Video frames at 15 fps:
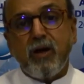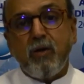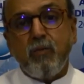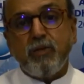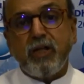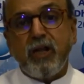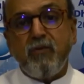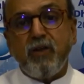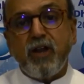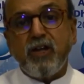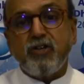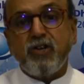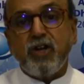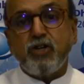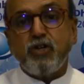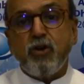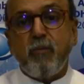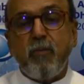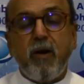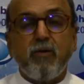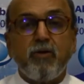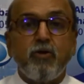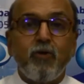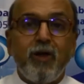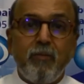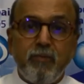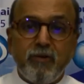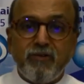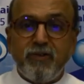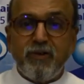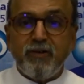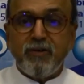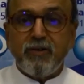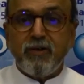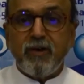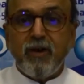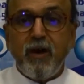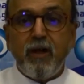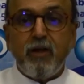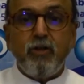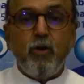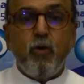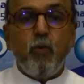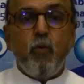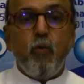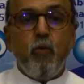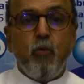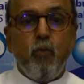with a leverage ratio about 12%, although